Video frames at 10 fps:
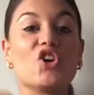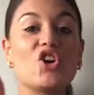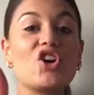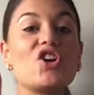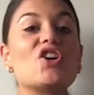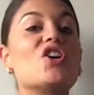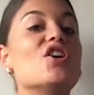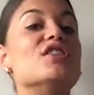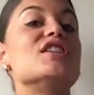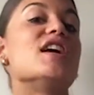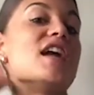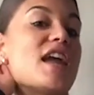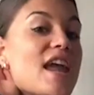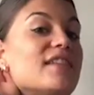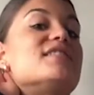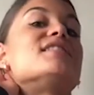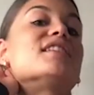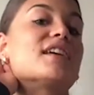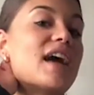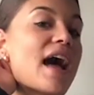Good. It's
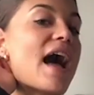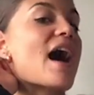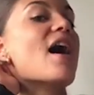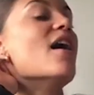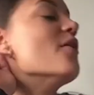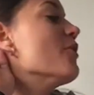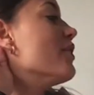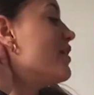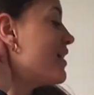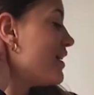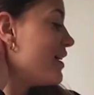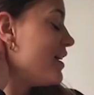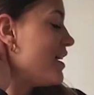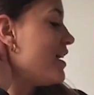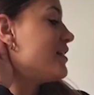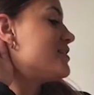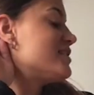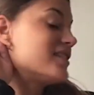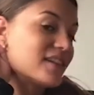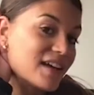a cow.
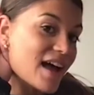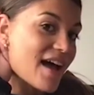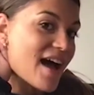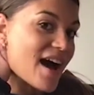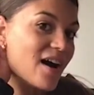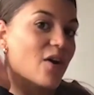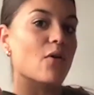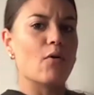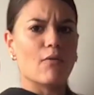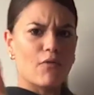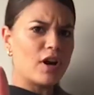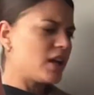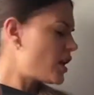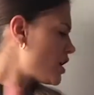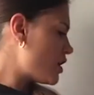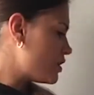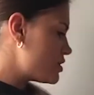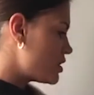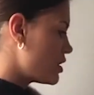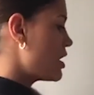It's a cow. Very good.
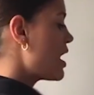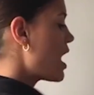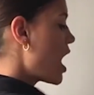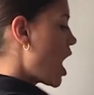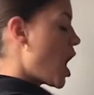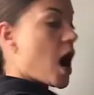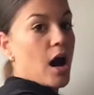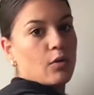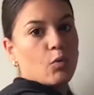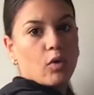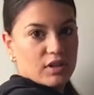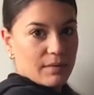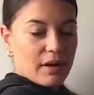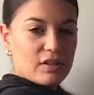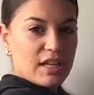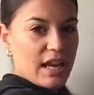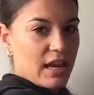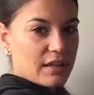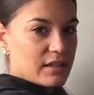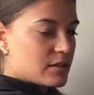And what about
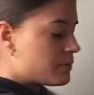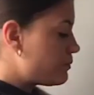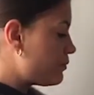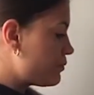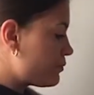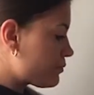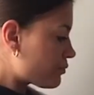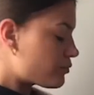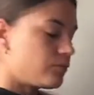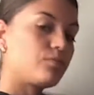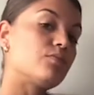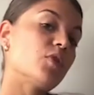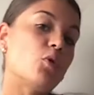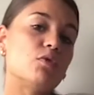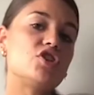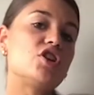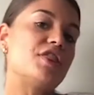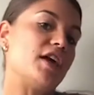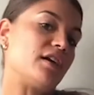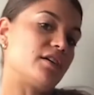this? What do you
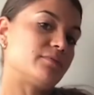think?